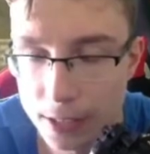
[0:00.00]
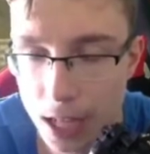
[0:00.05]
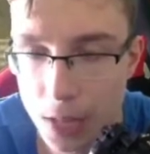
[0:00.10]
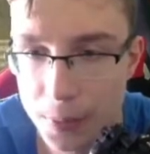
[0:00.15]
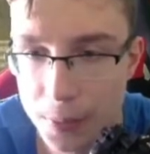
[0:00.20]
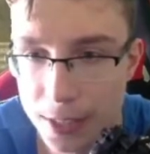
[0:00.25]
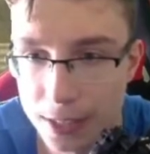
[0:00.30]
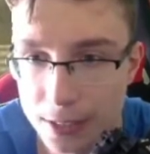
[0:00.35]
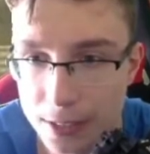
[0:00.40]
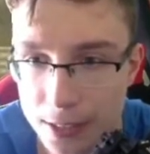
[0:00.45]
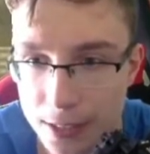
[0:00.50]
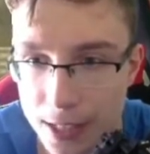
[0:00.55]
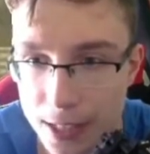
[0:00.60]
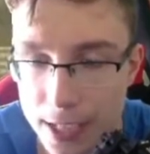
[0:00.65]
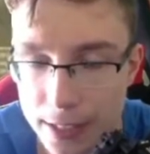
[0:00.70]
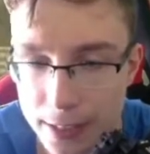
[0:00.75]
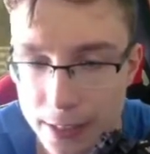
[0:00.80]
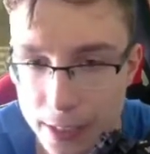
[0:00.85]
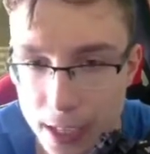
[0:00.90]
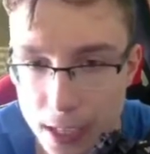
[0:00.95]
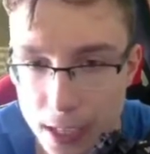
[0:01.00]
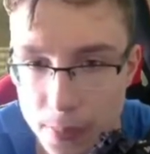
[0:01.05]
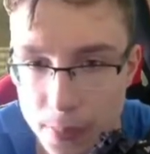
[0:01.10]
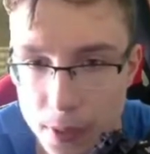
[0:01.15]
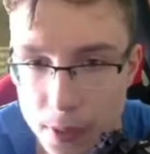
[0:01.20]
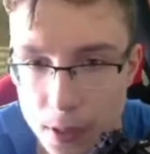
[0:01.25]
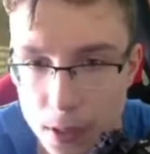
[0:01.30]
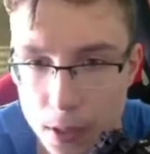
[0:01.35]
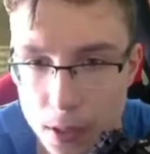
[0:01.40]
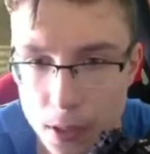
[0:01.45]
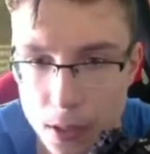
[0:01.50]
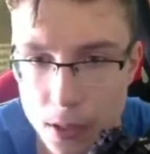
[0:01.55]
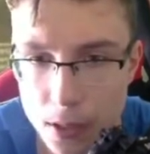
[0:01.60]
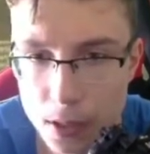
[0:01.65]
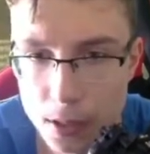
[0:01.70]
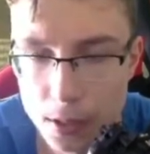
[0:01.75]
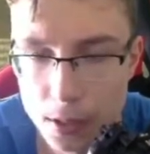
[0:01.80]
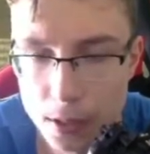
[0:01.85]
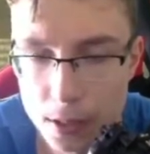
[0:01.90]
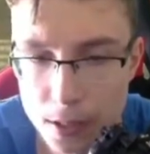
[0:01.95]
Talment in late game.
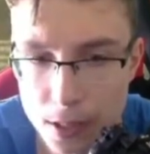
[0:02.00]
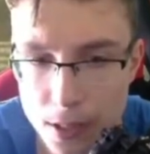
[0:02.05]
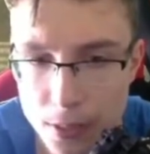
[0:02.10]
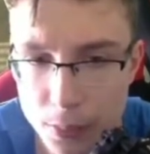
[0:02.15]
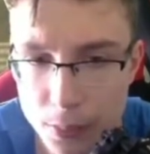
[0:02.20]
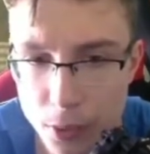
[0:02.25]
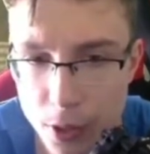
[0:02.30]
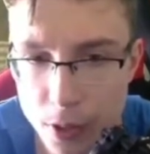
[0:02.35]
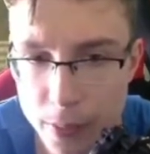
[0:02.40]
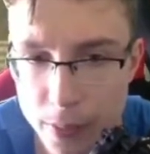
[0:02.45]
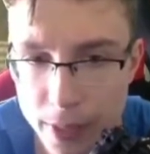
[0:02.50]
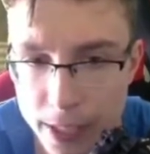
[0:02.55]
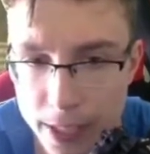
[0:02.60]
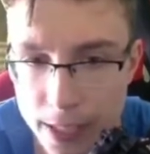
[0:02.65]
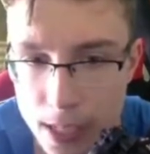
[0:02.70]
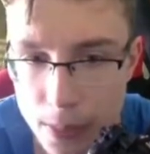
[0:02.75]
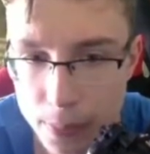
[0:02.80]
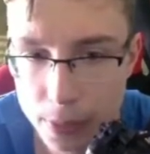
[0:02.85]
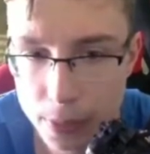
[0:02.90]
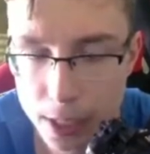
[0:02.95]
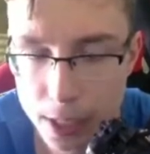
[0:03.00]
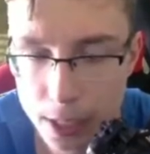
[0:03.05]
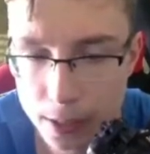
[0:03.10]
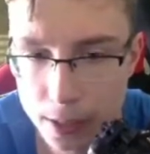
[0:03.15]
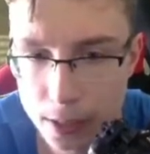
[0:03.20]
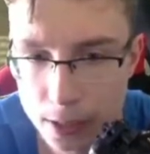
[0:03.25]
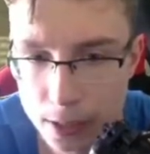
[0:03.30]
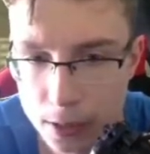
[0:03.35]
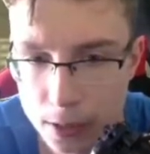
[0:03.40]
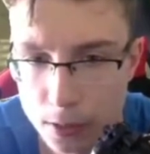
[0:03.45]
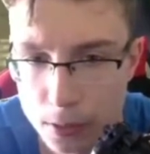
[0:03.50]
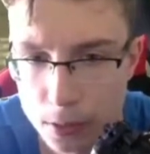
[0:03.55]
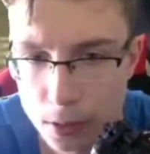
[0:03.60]
Is probably my game plan now.